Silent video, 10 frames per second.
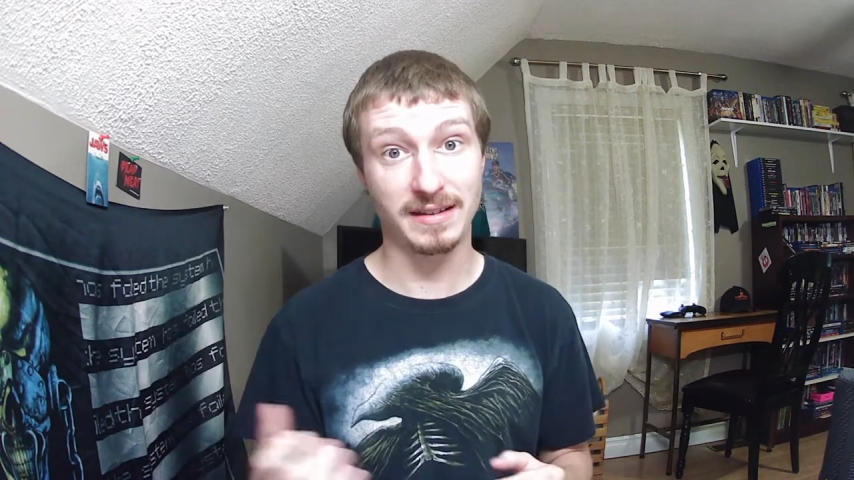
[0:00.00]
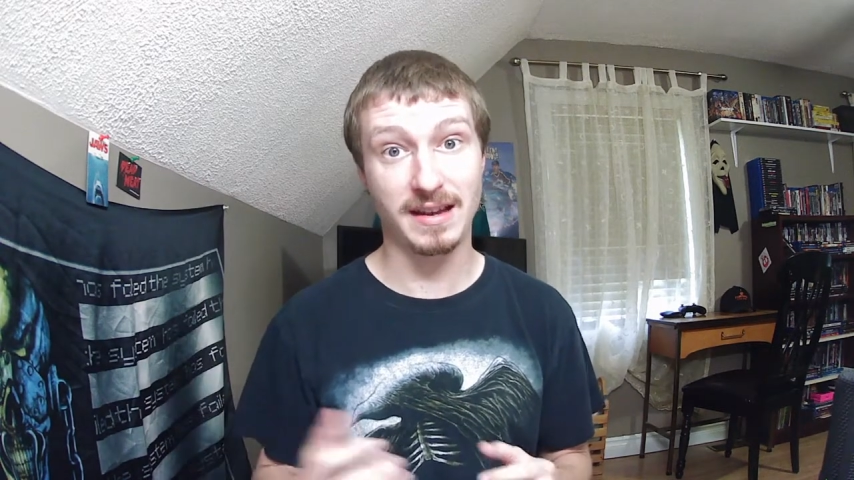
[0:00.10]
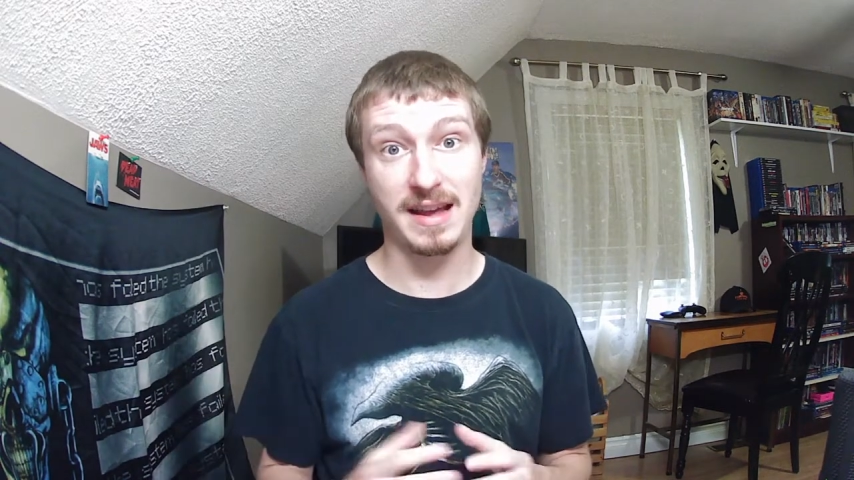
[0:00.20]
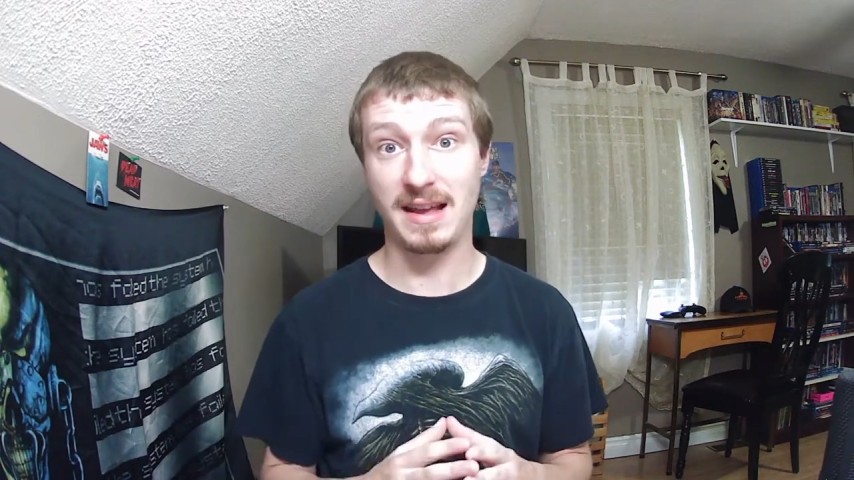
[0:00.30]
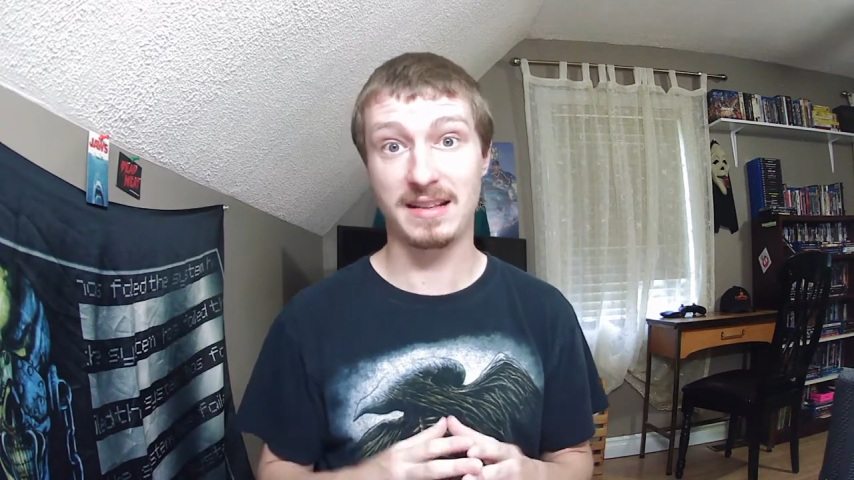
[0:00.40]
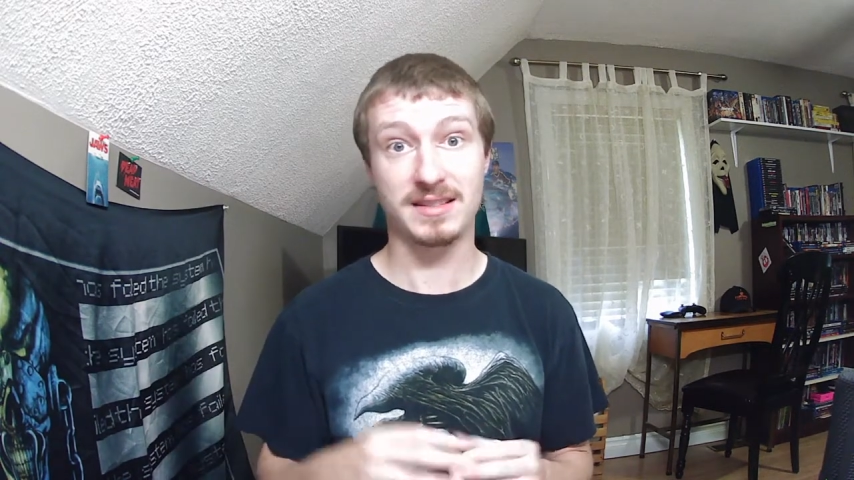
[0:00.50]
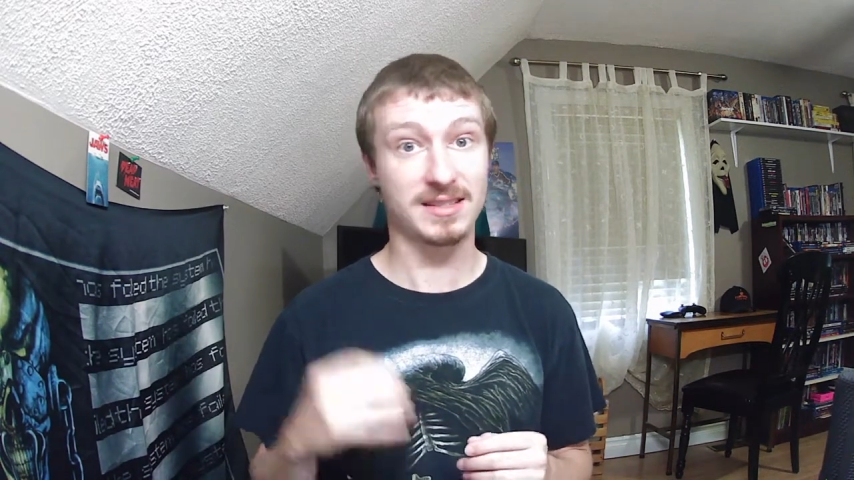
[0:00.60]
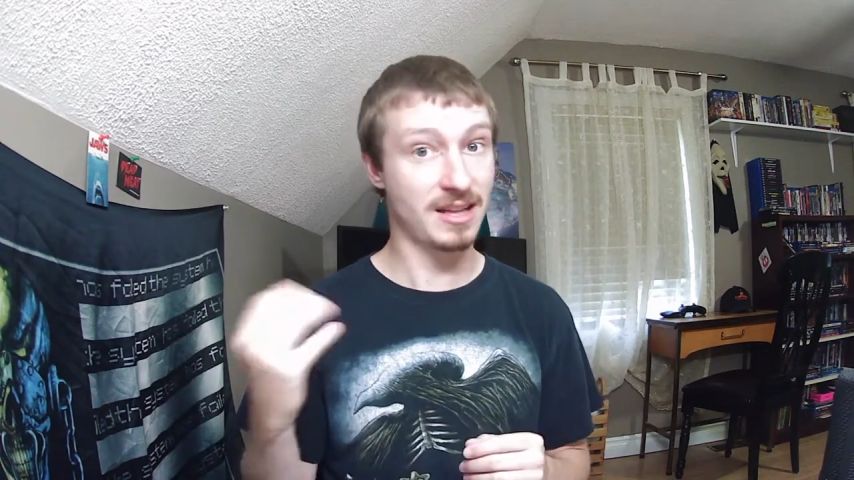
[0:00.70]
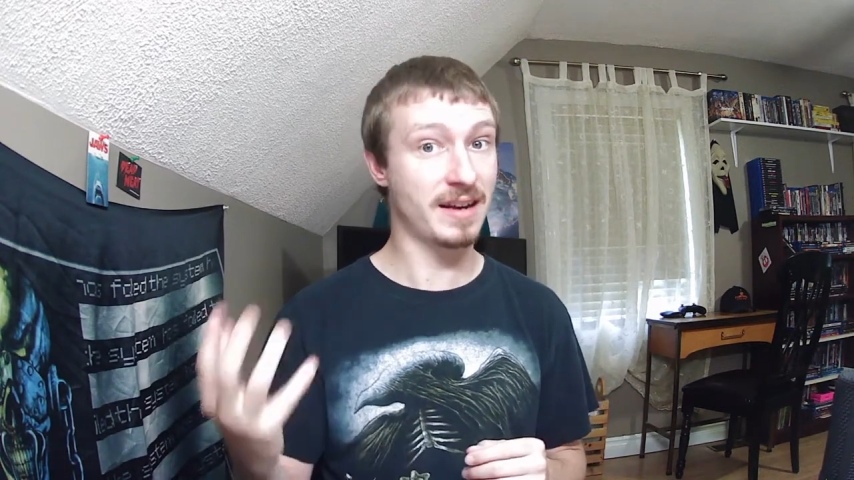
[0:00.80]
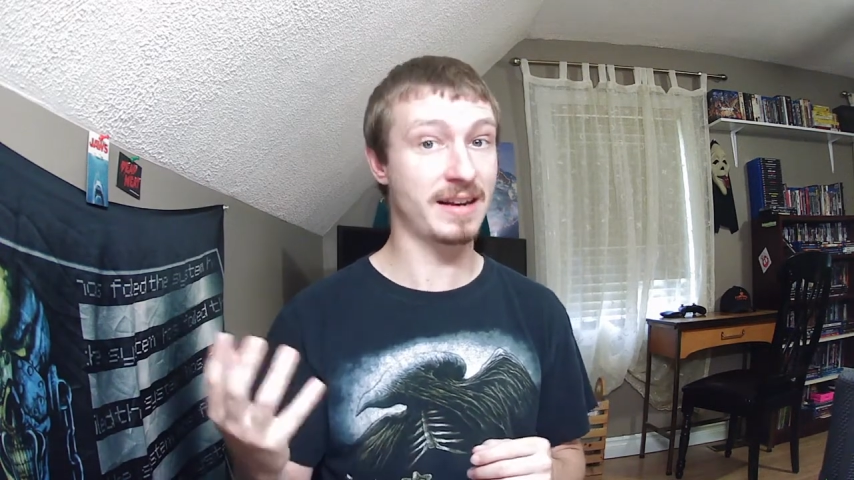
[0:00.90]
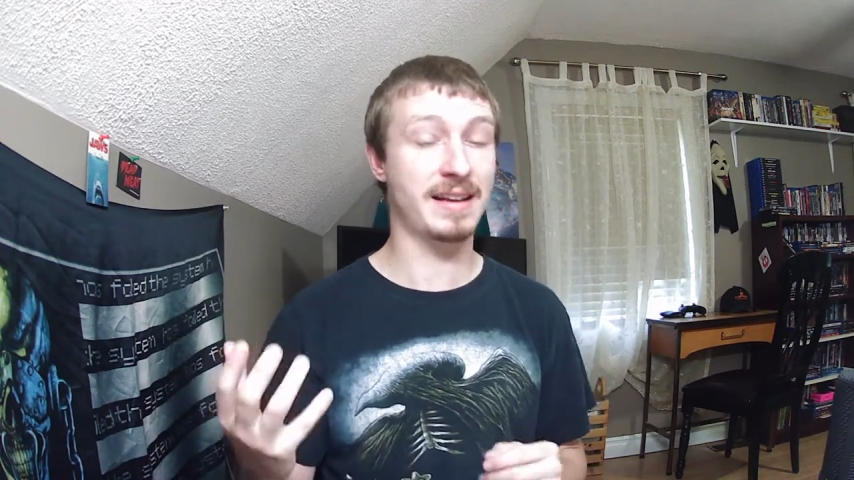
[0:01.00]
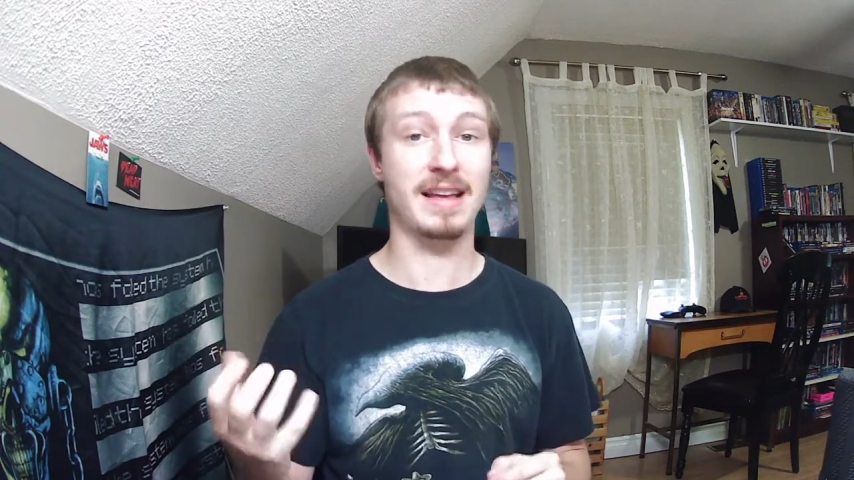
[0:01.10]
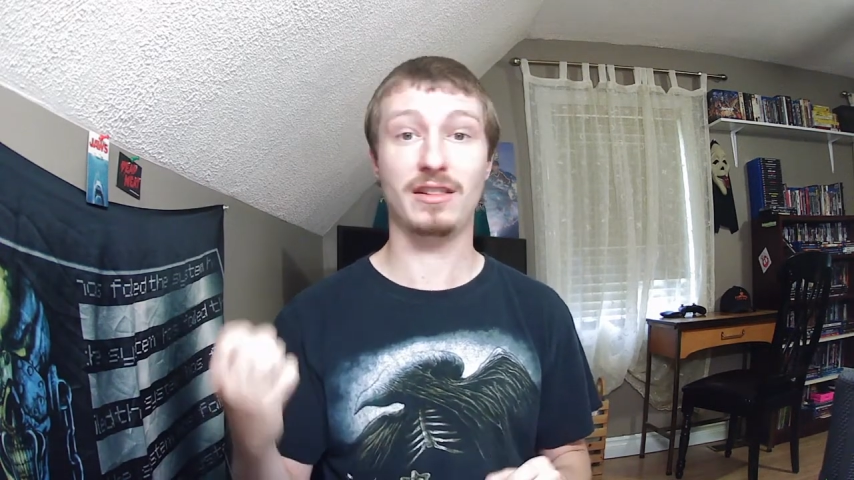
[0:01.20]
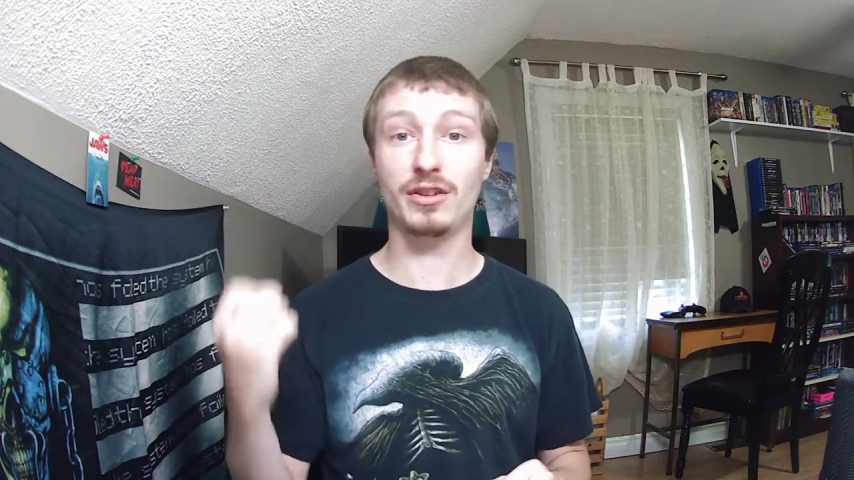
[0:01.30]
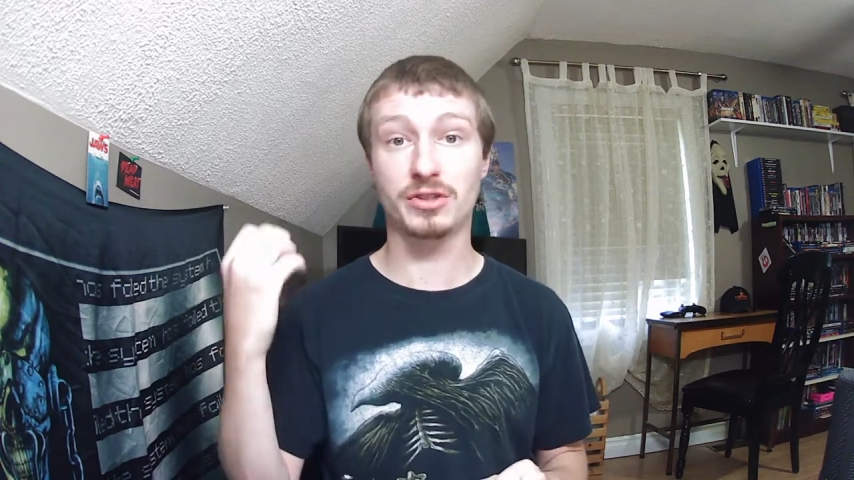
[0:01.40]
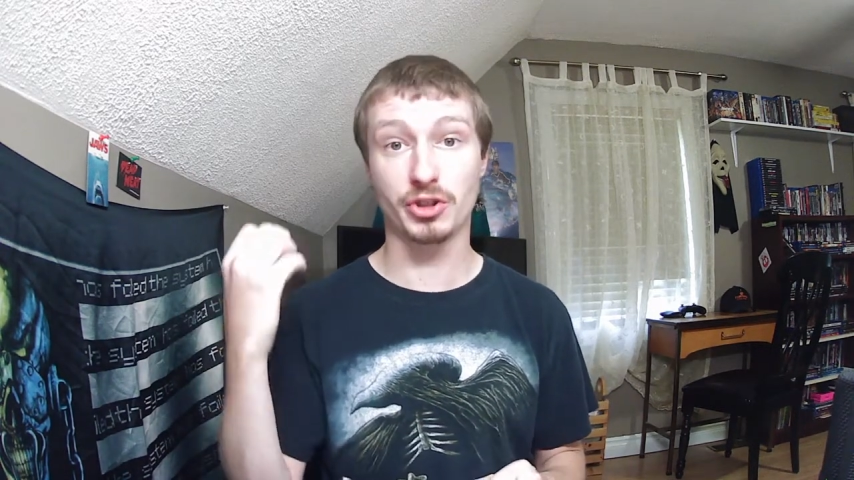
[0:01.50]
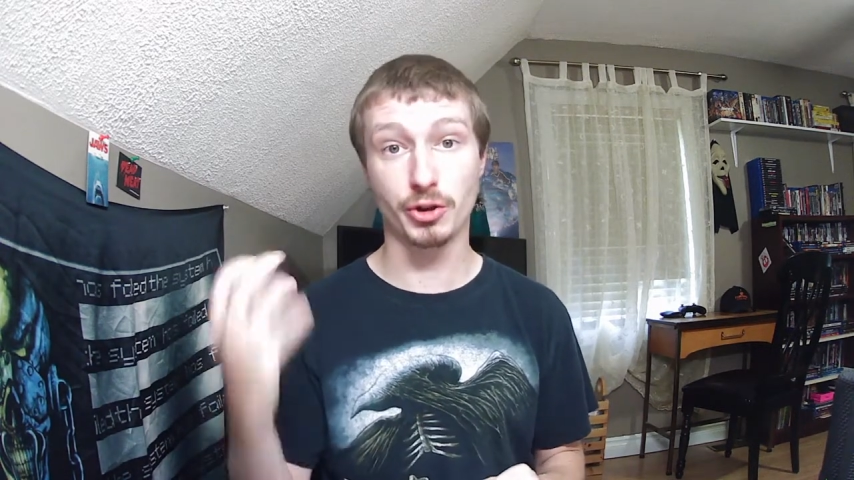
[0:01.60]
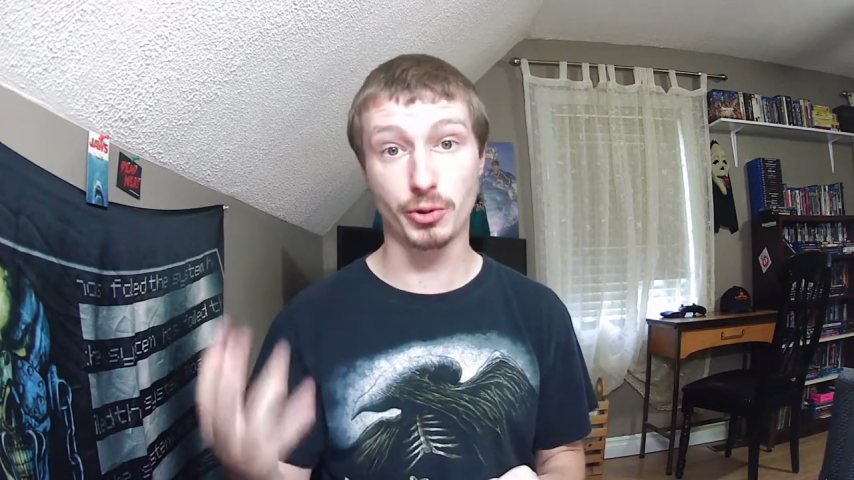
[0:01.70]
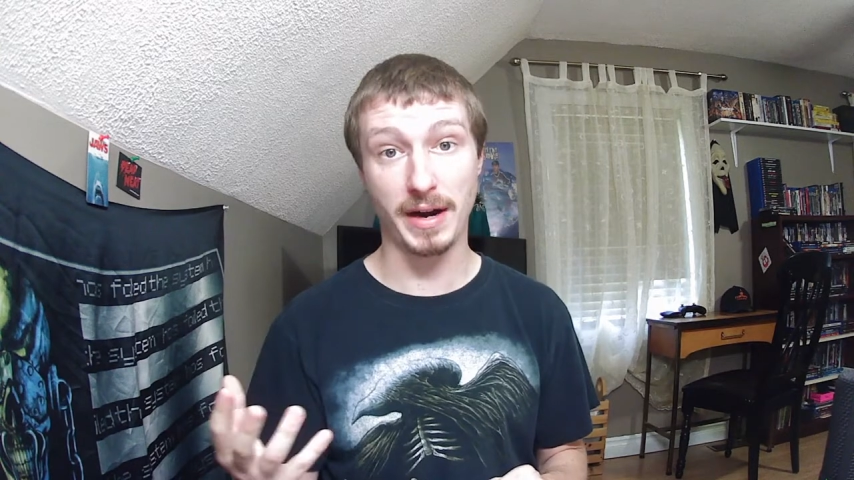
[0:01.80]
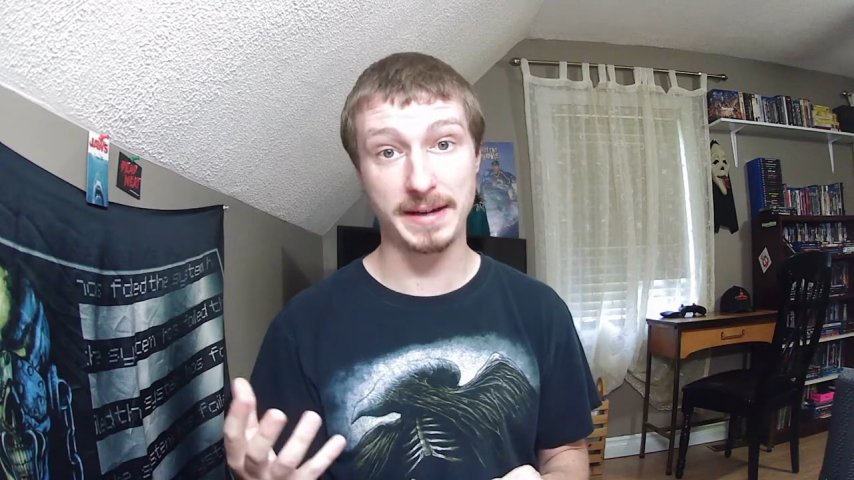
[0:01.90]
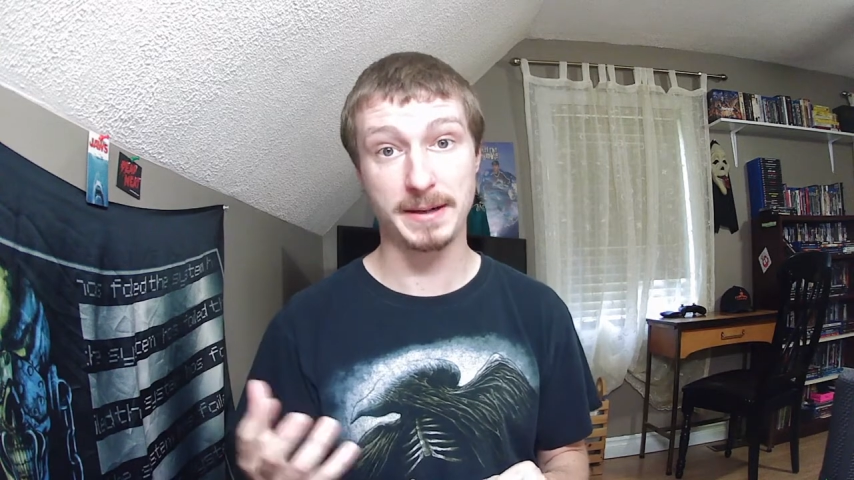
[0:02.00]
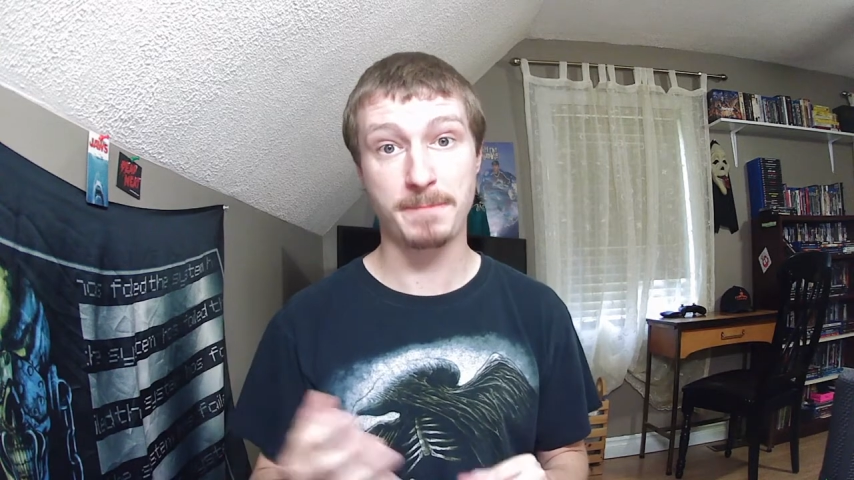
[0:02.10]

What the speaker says: It's stunning, it looks great.